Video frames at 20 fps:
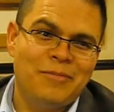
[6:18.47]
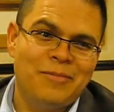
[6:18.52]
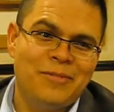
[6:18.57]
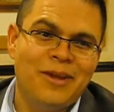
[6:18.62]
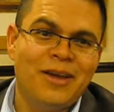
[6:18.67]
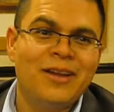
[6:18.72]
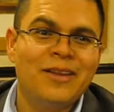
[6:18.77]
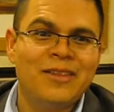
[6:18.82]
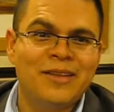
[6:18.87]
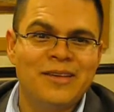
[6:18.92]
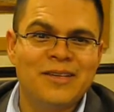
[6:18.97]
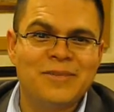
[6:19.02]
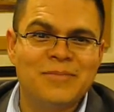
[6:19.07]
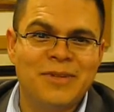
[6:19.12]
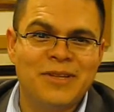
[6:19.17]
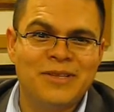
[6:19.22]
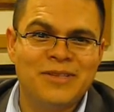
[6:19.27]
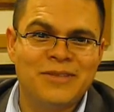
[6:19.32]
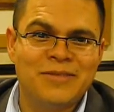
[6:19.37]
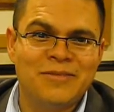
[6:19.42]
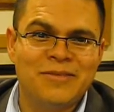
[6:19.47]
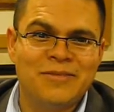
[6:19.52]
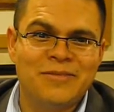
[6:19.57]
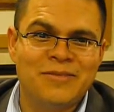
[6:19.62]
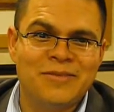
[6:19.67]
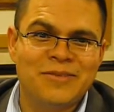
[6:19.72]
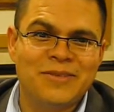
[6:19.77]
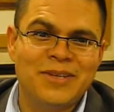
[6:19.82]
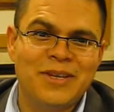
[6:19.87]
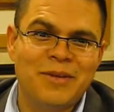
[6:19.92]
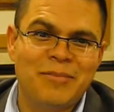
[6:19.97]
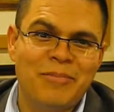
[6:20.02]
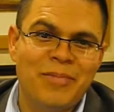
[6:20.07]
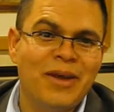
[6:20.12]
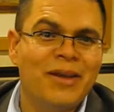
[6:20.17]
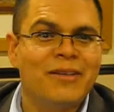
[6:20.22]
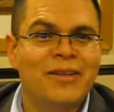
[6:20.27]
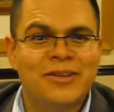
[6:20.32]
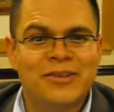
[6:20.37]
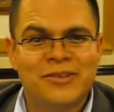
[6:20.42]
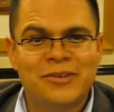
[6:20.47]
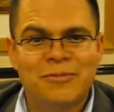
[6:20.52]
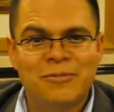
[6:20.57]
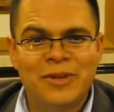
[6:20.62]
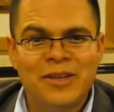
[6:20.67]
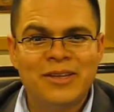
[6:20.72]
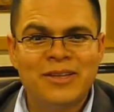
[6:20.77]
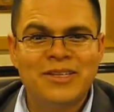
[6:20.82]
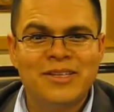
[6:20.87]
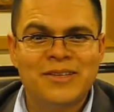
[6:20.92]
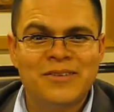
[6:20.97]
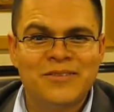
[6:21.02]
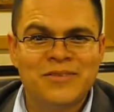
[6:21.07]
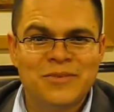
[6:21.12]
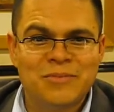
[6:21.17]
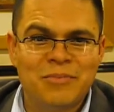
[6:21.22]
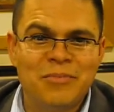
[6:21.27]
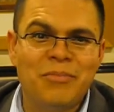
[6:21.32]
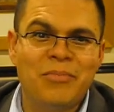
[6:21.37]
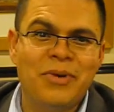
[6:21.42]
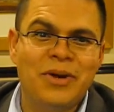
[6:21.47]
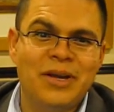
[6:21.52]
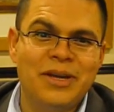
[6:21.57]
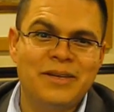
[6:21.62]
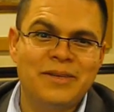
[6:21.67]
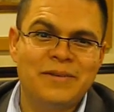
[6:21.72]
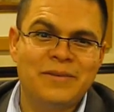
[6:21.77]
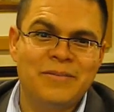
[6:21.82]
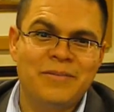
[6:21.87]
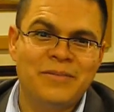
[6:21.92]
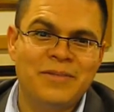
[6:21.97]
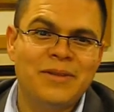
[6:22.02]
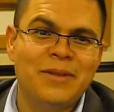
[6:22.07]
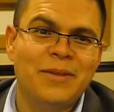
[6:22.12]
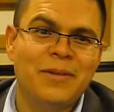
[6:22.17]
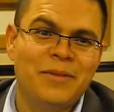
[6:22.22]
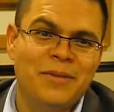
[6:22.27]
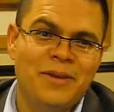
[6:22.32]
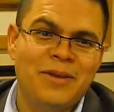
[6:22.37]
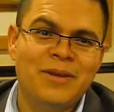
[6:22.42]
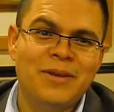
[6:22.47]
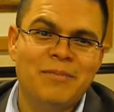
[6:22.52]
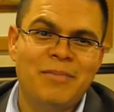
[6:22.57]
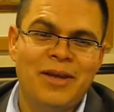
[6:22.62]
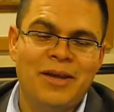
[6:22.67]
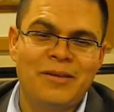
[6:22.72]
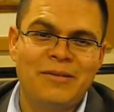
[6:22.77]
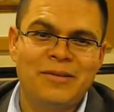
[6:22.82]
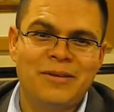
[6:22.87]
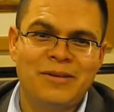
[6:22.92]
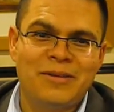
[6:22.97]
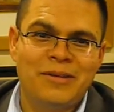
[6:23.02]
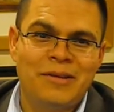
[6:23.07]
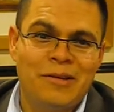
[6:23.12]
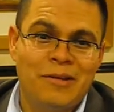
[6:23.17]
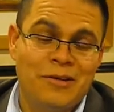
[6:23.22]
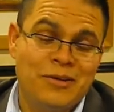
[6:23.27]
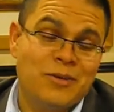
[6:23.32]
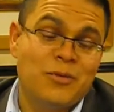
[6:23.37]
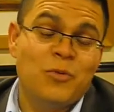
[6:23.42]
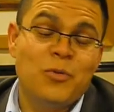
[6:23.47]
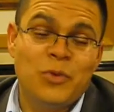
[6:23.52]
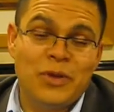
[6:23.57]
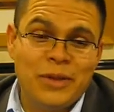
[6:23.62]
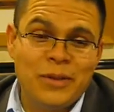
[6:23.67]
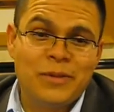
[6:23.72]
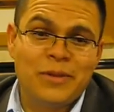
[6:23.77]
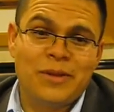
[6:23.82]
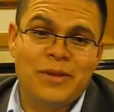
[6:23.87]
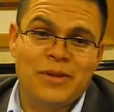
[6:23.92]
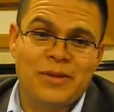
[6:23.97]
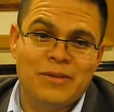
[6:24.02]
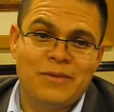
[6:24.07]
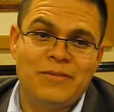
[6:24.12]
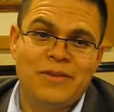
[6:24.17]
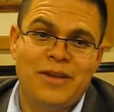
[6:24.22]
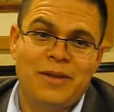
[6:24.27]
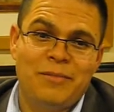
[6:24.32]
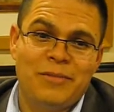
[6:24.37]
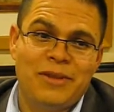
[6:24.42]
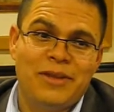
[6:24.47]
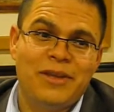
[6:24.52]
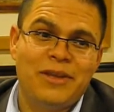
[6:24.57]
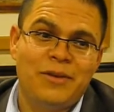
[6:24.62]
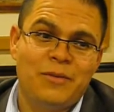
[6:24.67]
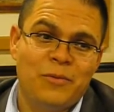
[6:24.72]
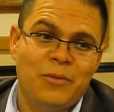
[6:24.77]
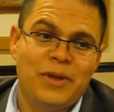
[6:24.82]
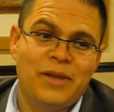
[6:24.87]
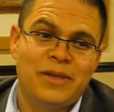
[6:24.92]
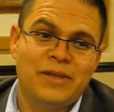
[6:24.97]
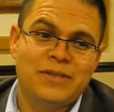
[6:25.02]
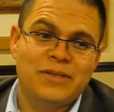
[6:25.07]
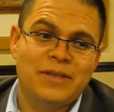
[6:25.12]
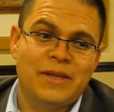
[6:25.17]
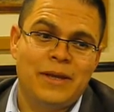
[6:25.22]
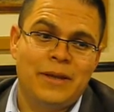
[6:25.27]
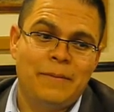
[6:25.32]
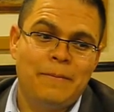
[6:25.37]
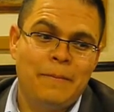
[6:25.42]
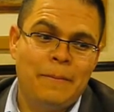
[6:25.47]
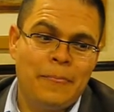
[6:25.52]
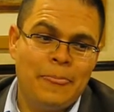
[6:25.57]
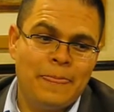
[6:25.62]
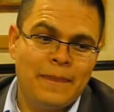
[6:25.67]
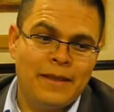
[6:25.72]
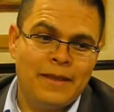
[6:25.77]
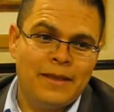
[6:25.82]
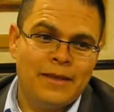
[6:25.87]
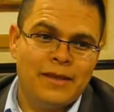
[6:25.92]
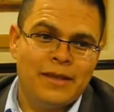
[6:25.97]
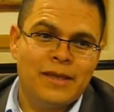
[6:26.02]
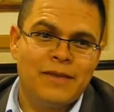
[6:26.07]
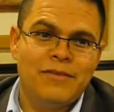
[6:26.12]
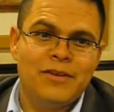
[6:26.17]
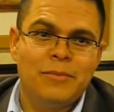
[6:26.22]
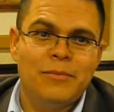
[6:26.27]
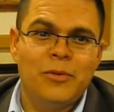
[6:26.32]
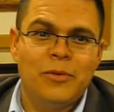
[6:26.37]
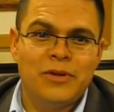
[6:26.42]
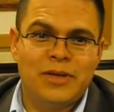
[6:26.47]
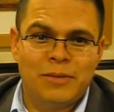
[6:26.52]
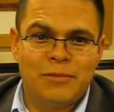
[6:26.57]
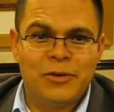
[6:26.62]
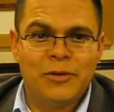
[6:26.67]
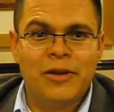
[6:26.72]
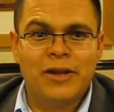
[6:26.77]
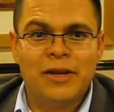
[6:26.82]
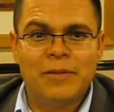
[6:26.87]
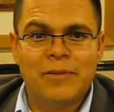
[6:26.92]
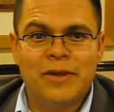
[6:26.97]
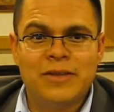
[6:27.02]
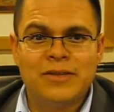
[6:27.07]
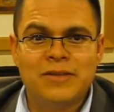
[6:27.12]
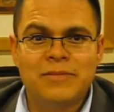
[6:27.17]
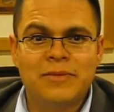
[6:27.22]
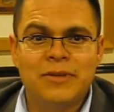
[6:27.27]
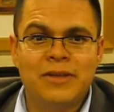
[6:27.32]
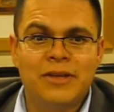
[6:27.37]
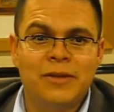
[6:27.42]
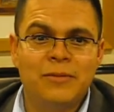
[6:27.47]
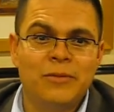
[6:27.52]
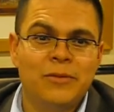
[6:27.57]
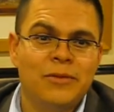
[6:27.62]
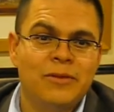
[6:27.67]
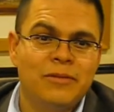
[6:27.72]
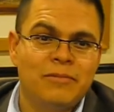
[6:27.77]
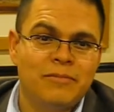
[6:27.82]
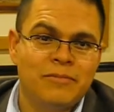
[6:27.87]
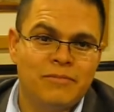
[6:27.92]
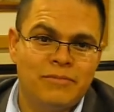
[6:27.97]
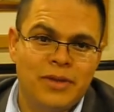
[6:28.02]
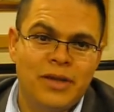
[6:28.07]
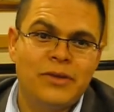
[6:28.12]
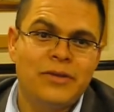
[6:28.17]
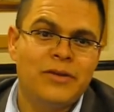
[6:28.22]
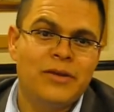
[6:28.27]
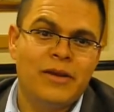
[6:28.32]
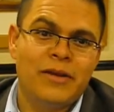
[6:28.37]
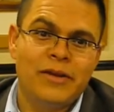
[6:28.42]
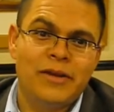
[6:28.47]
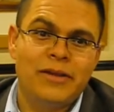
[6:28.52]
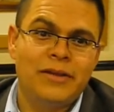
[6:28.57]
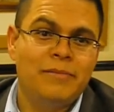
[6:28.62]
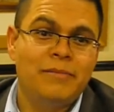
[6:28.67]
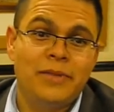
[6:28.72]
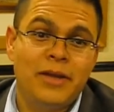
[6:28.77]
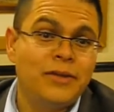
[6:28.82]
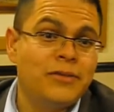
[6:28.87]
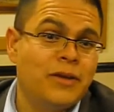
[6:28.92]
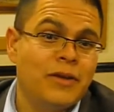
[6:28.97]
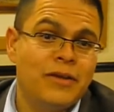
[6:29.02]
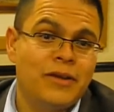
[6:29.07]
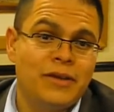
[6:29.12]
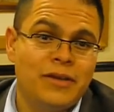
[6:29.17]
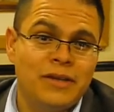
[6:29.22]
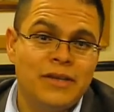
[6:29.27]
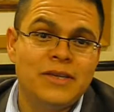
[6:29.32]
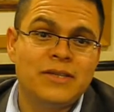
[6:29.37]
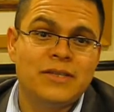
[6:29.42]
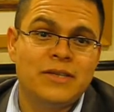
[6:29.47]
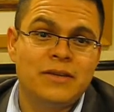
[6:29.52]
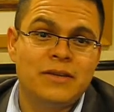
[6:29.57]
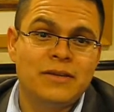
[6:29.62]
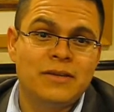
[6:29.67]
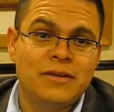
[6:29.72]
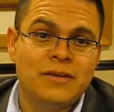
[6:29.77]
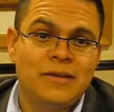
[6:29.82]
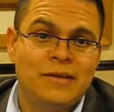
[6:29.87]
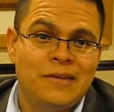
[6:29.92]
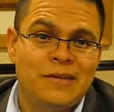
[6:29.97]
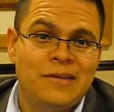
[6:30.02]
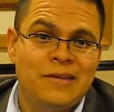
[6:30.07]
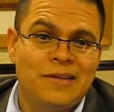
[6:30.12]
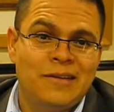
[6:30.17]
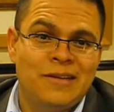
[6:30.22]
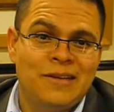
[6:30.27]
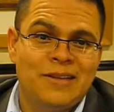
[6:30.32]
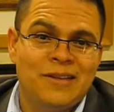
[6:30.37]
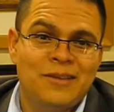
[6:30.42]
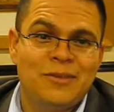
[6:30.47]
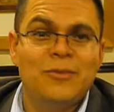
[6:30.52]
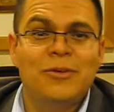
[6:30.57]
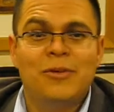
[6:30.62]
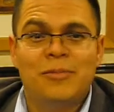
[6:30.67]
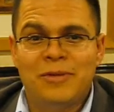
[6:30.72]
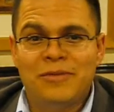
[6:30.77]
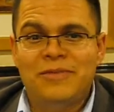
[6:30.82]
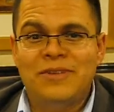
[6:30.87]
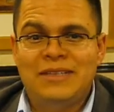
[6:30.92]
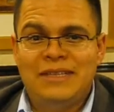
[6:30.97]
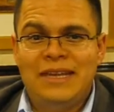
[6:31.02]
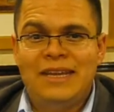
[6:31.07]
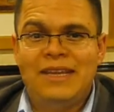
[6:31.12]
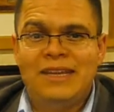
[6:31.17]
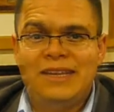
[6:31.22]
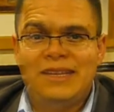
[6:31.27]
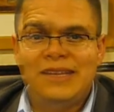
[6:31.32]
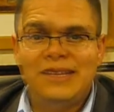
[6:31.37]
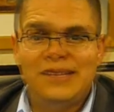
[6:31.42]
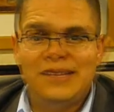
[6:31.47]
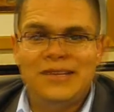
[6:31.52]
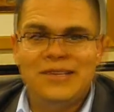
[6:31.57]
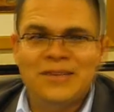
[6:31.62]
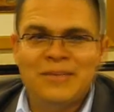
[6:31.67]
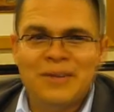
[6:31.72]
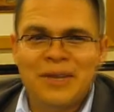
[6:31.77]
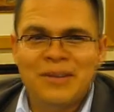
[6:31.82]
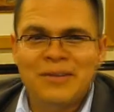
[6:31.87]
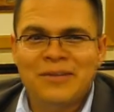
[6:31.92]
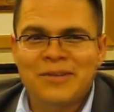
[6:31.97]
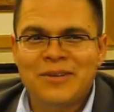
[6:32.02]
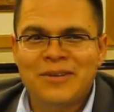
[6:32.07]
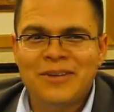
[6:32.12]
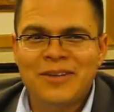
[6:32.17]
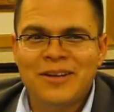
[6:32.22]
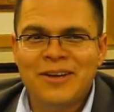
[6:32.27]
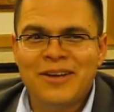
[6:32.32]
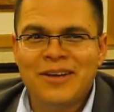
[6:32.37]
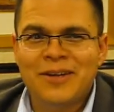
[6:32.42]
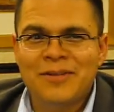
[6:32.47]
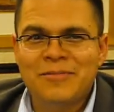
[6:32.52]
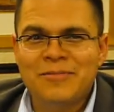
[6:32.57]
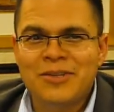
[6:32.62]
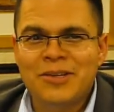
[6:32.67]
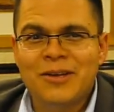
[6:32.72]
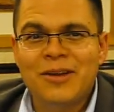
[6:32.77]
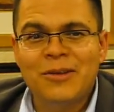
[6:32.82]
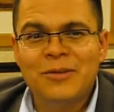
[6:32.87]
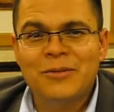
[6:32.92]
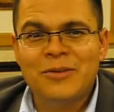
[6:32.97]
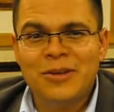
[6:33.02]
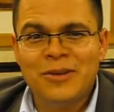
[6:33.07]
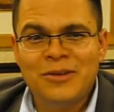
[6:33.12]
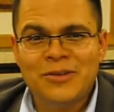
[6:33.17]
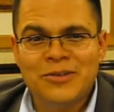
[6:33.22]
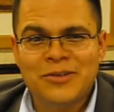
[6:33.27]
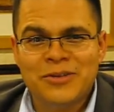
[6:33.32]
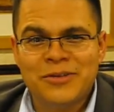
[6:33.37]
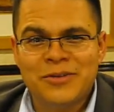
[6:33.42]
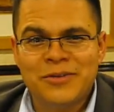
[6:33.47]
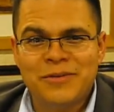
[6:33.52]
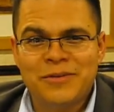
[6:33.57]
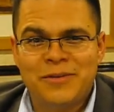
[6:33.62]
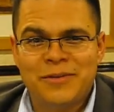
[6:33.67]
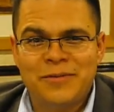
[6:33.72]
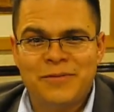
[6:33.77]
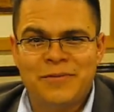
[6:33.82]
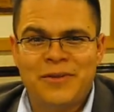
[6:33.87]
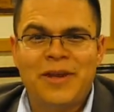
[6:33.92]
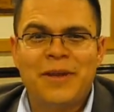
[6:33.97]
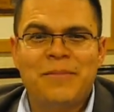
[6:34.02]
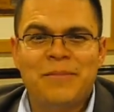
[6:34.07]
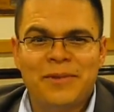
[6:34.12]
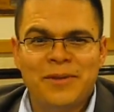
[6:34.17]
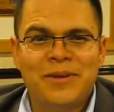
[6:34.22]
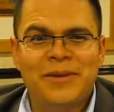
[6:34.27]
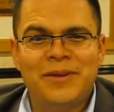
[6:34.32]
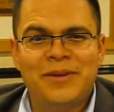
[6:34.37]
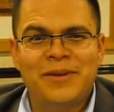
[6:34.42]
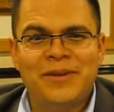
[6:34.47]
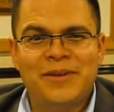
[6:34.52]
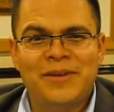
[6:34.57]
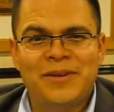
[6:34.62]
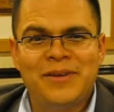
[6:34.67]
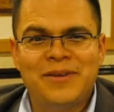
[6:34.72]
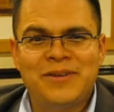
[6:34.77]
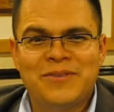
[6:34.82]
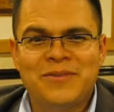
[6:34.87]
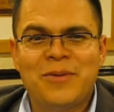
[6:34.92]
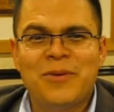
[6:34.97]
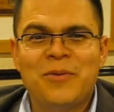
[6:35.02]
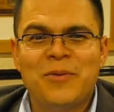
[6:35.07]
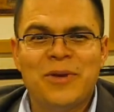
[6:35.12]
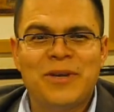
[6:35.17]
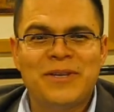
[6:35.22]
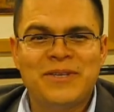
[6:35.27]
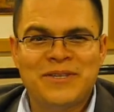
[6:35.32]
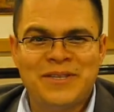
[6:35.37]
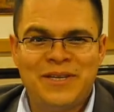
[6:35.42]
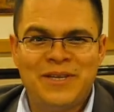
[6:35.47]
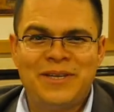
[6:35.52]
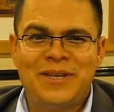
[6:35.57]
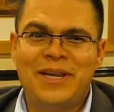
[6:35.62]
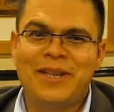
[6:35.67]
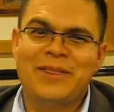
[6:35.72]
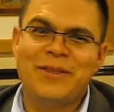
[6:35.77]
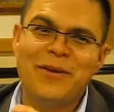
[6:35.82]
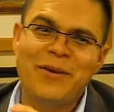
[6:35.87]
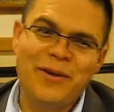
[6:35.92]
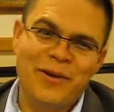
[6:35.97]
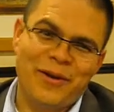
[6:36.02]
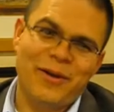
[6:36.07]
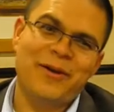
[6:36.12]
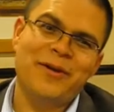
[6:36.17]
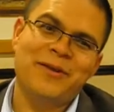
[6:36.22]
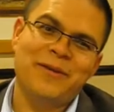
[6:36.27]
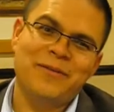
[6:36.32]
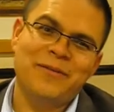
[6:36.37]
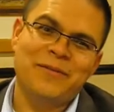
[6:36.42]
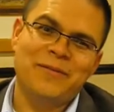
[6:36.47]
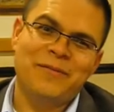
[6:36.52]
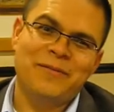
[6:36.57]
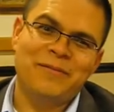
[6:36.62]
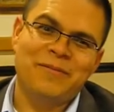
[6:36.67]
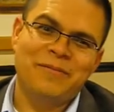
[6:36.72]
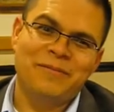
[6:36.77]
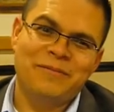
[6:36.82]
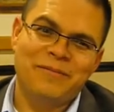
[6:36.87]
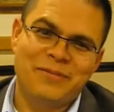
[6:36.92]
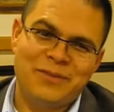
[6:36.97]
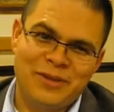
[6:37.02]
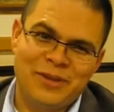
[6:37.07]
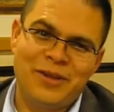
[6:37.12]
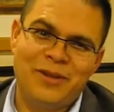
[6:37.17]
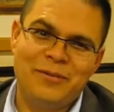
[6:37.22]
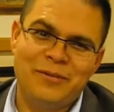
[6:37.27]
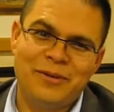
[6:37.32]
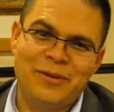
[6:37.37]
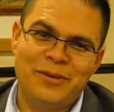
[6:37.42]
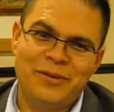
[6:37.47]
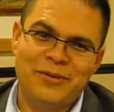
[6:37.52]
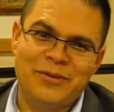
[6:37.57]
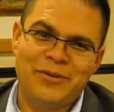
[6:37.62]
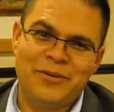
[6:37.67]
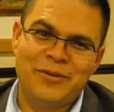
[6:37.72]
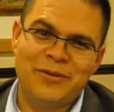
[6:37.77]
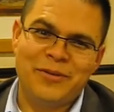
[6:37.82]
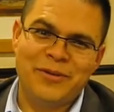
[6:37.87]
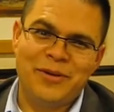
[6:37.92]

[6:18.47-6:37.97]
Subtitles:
not at the expense of, say, biological relatives, but to think about or to rethink the family in ways that give it a more democratic possibility where patriarchy isn't the norm of the day. When one thinks about Chicano culture, the family is always seen at the heart of Chicano culture.